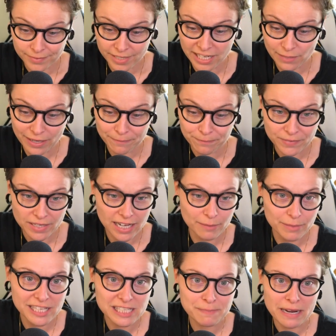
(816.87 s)
Anyway,
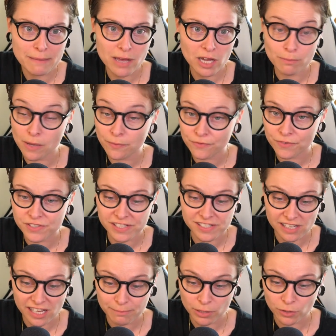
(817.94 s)
um, it's been about a month
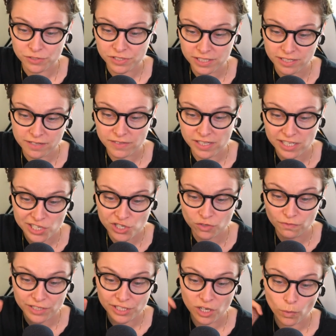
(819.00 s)
since I posted the
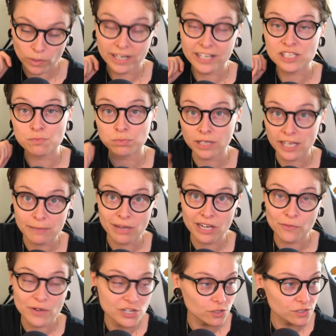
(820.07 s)
initial video where I explained my
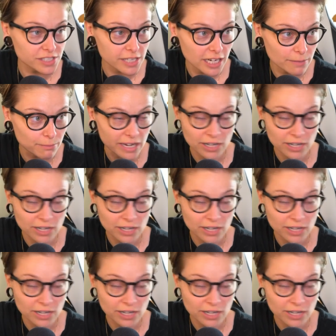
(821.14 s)
original setup,